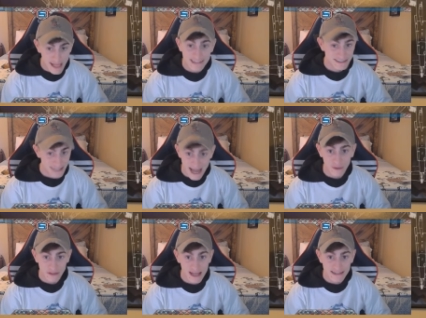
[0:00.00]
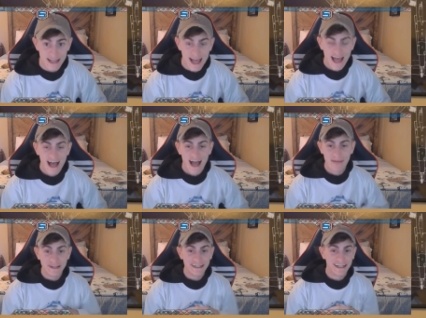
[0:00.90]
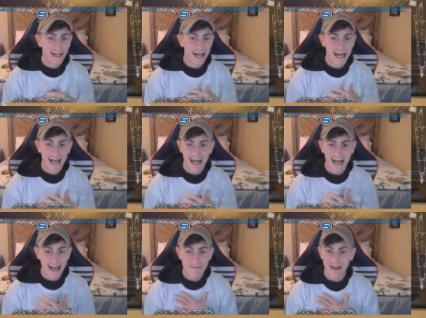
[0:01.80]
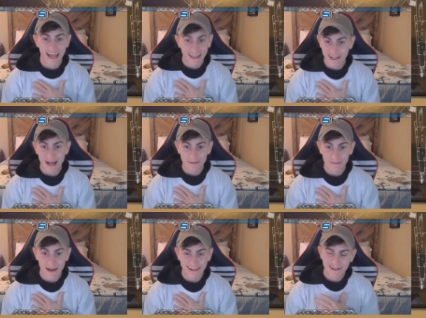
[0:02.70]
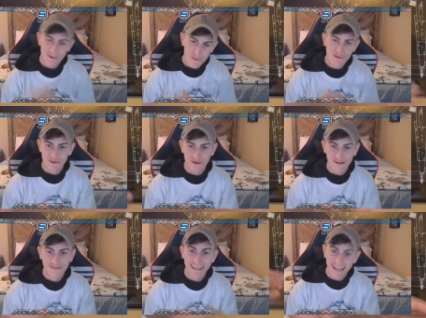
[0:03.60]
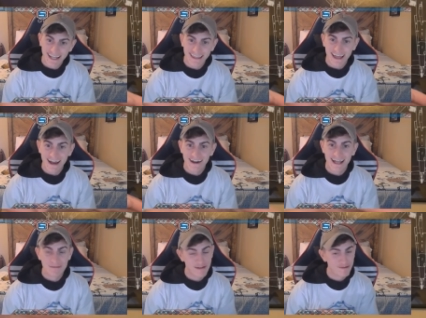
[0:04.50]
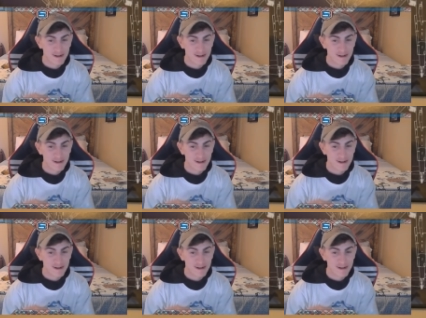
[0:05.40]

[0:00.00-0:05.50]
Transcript: that's loud, guys. I mean, I'm a helicopter pilot, or sort of, getting there, and my